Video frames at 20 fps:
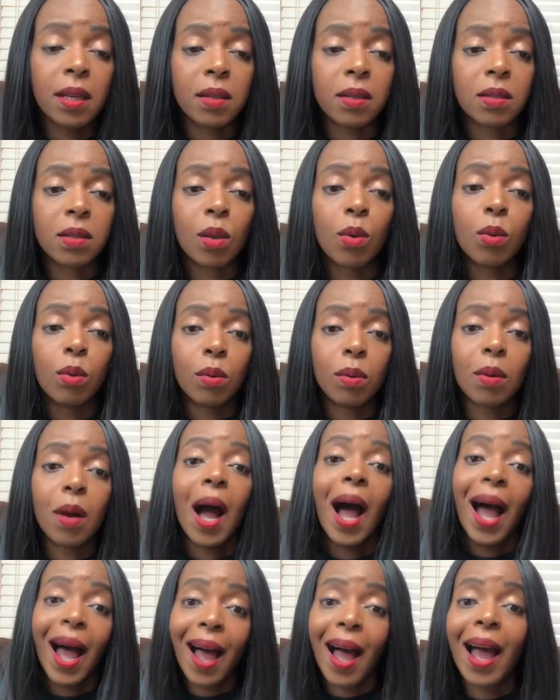So
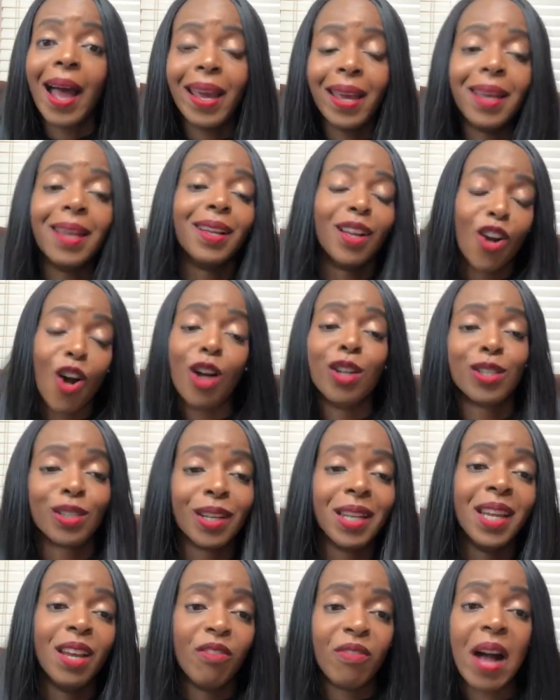I got to
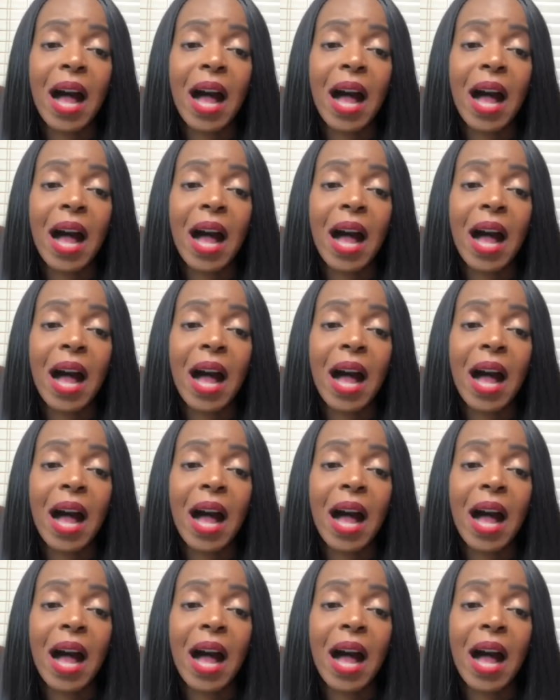live